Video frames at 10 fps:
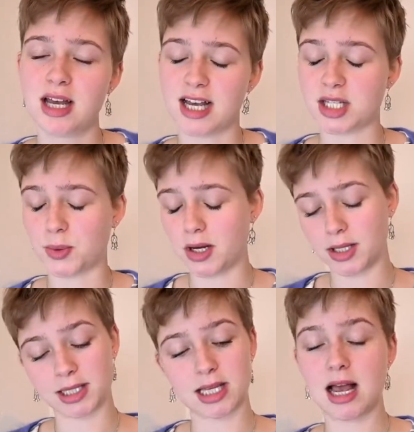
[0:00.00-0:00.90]
as well
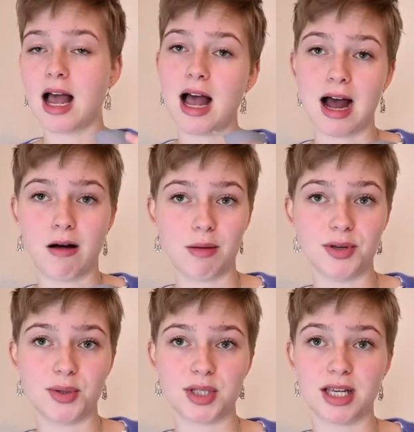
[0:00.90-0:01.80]
as how I'm
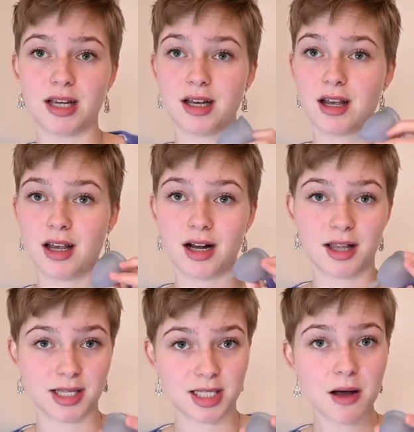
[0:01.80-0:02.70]
using
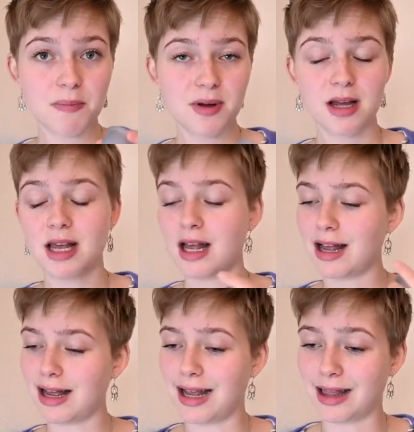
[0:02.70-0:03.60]
this cup
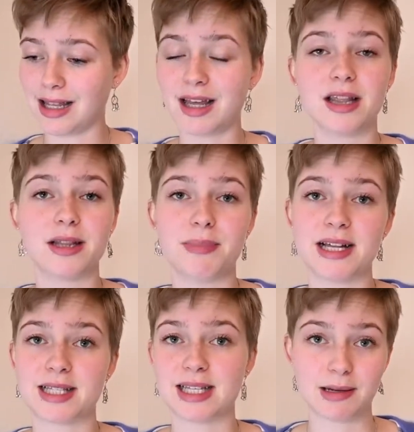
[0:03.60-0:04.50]
and the
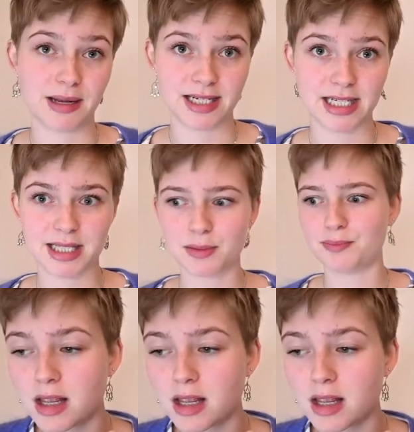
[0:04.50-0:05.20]
pads and the panties.